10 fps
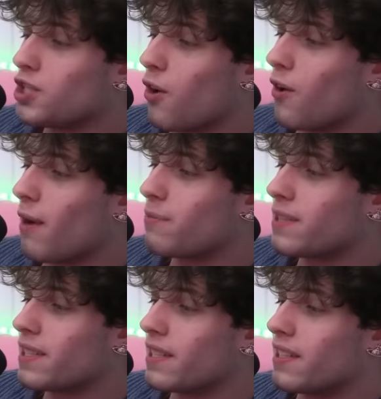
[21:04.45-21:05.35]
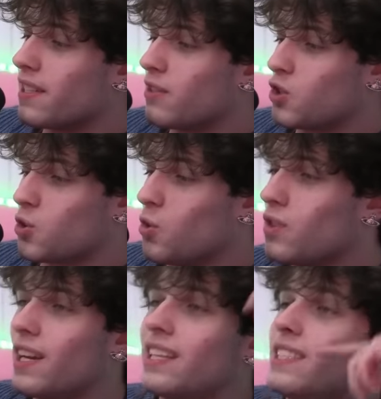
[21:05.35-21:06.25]
showed up to the school
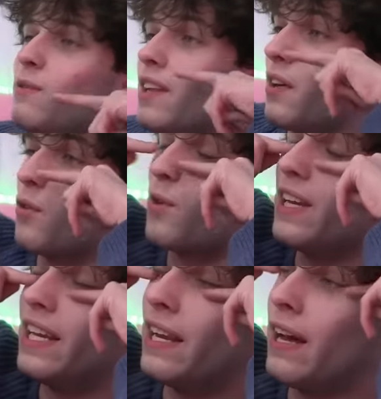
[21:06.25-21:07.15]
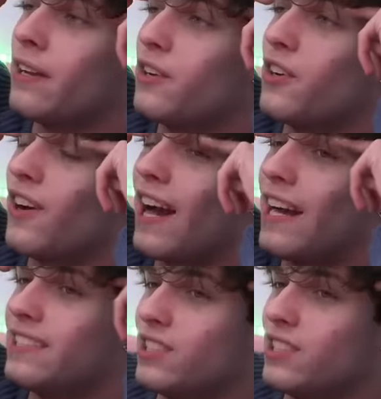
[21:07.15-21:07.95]
the next day with like green under your eyes.